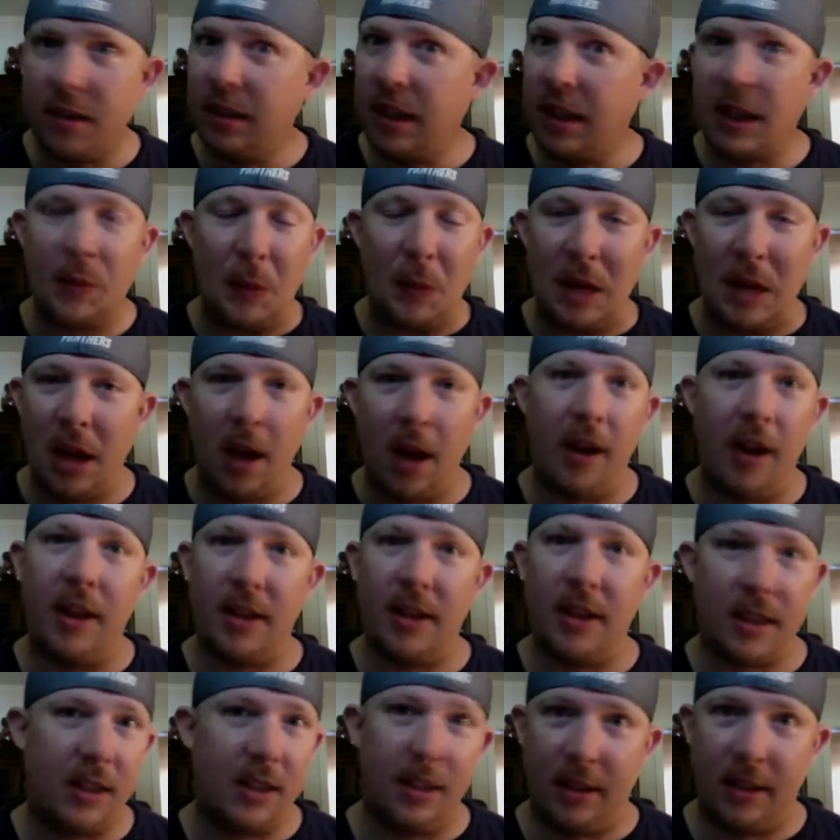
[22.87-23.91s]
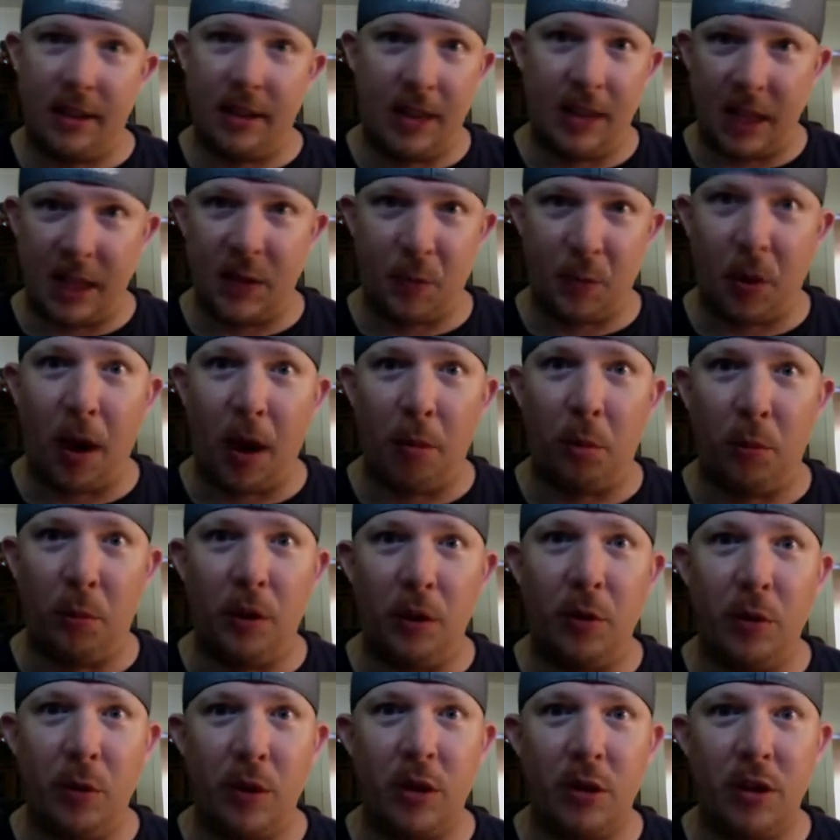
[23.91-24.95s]
Let's be honest. That's probably
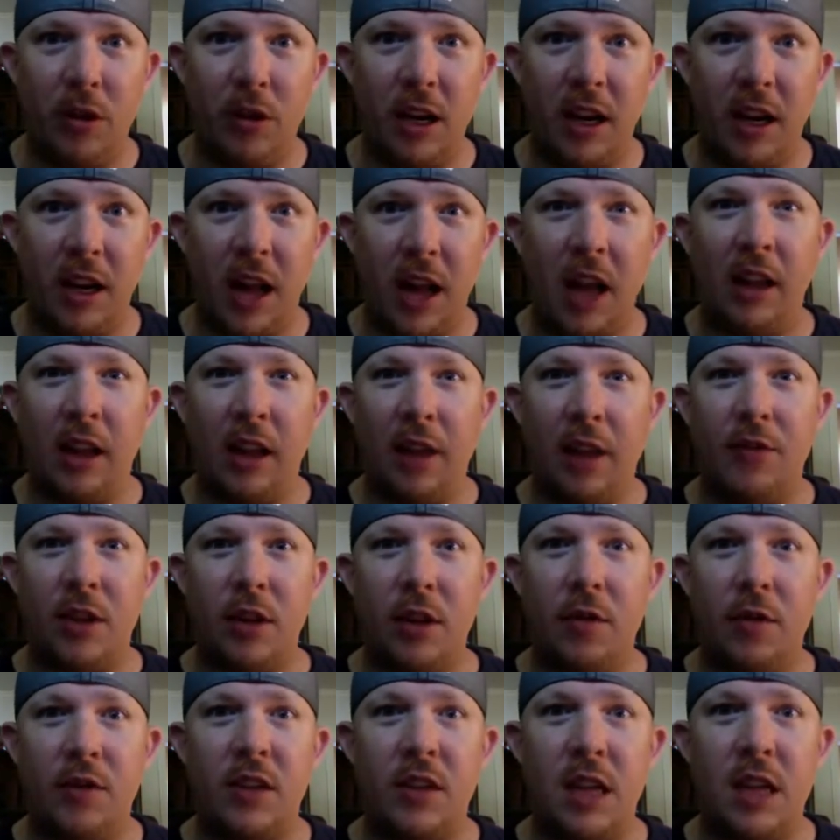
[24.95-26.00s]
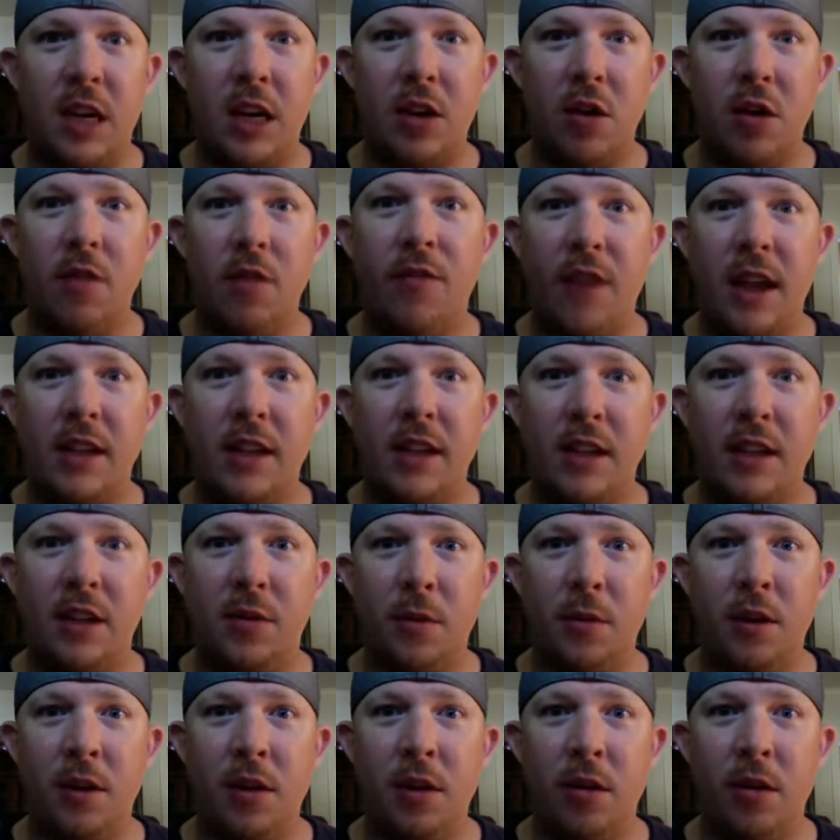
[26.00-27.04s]
what you did. I'd love to have seen your faces
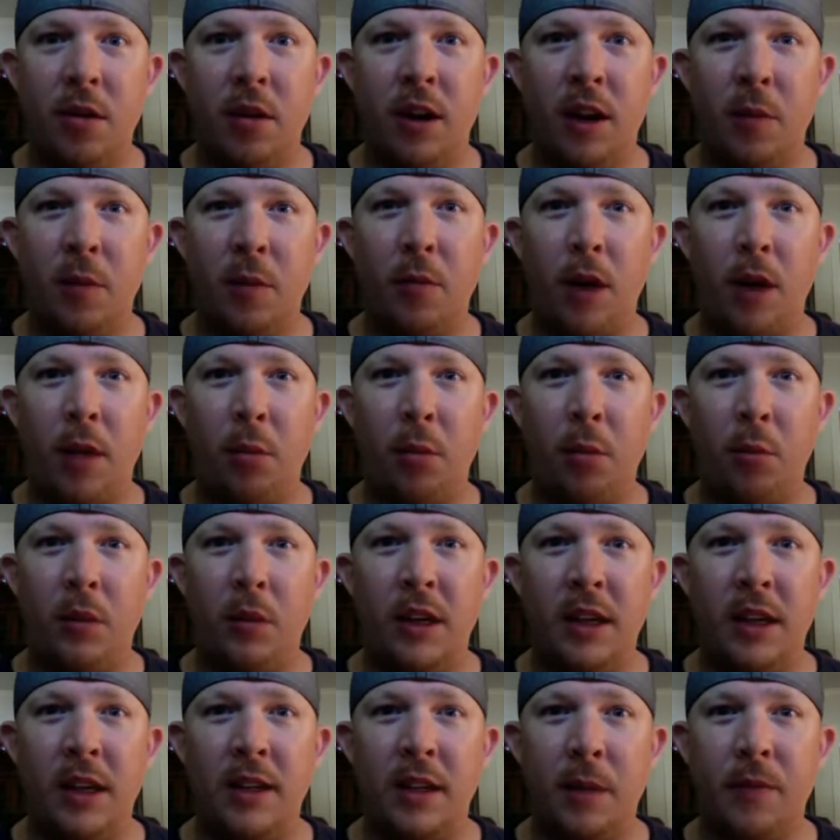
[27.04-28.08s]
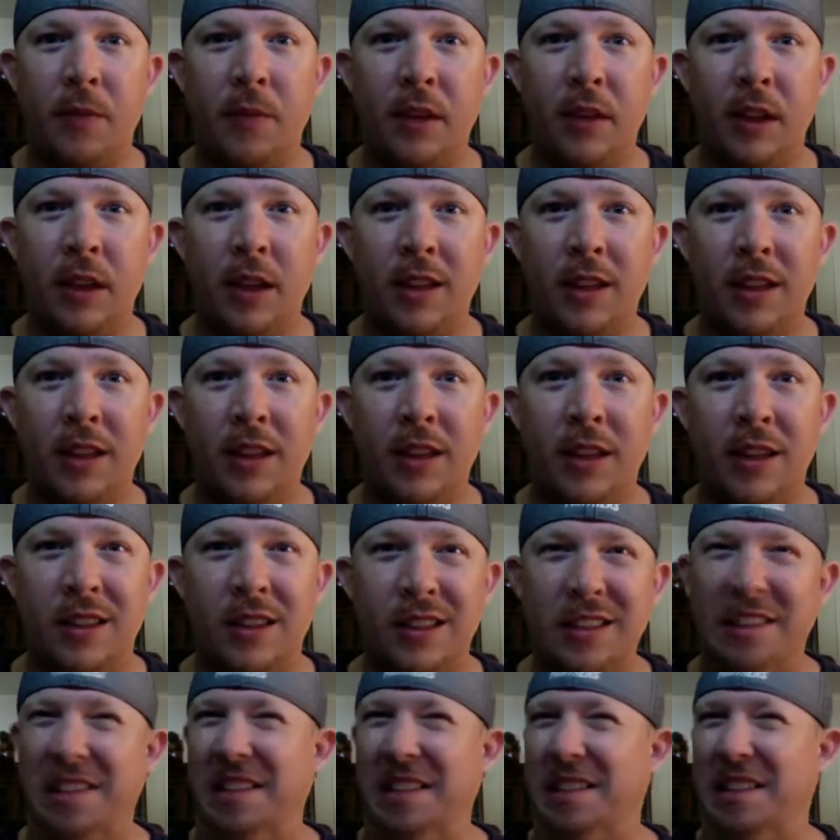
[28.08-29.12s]
when you heard it. It probably did something like this
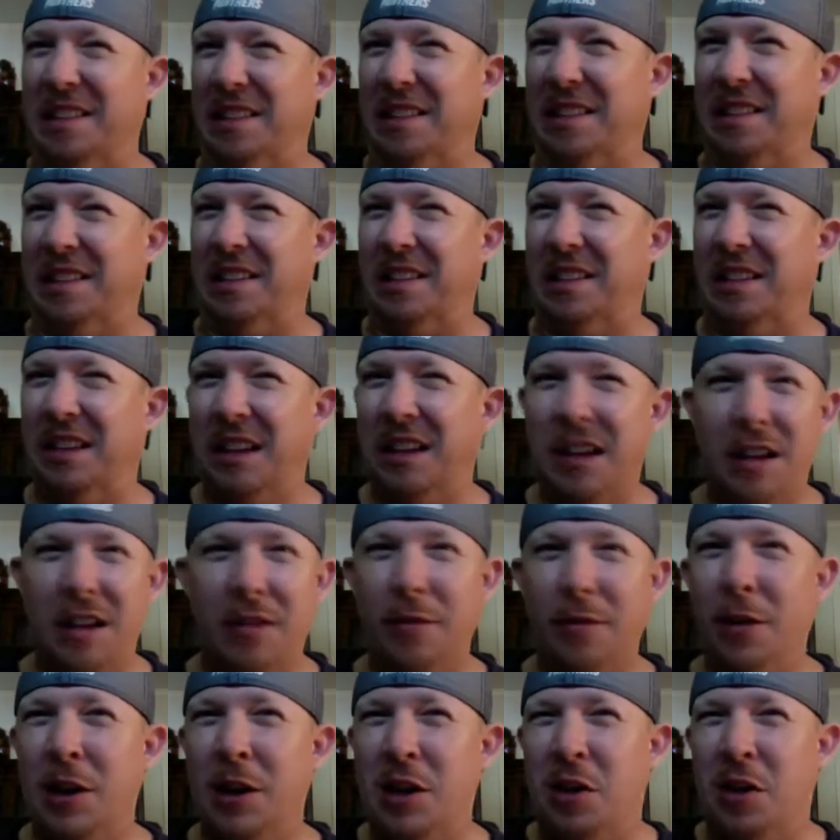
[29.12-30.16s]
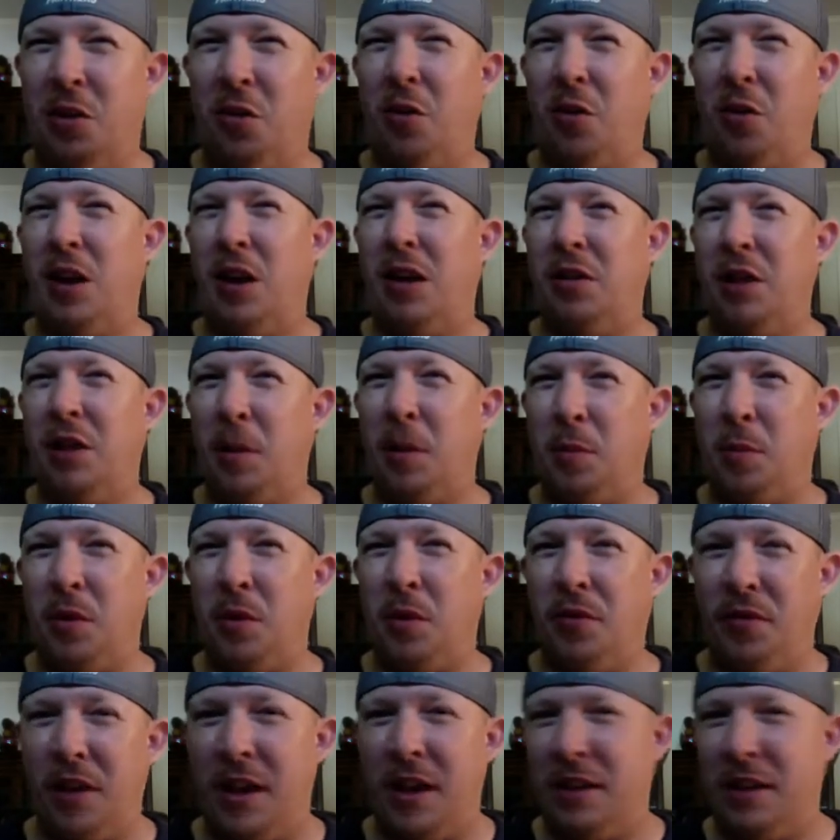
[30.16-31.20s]
right? You crinkled up your
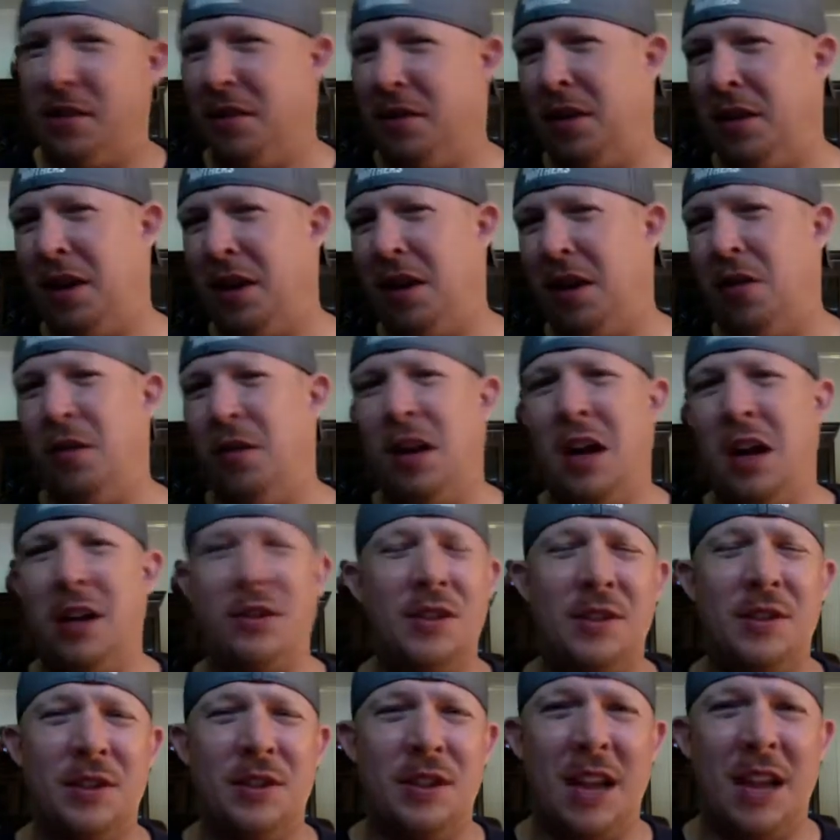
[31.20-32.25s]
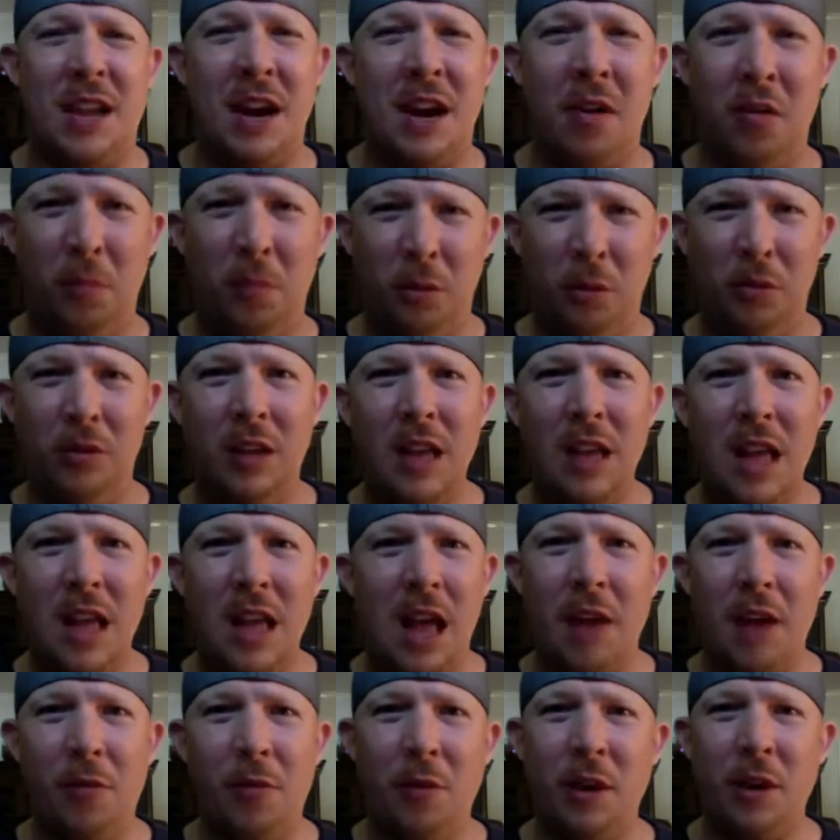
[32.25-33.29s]
face. You're like, oh gosh, this is terrible. I
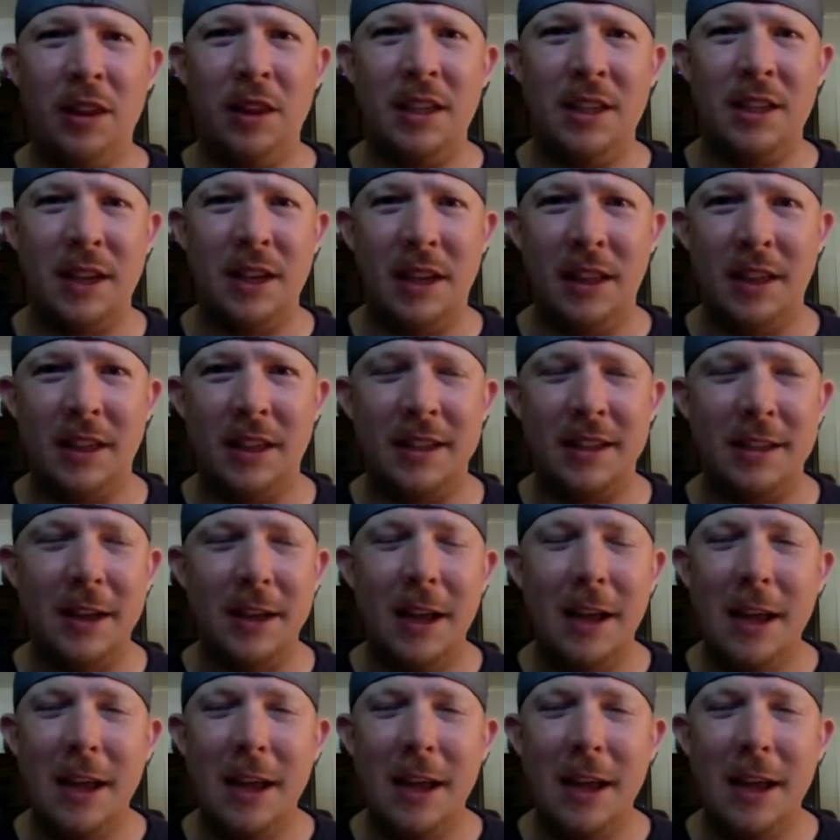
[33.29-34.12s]
don't want to listen to this.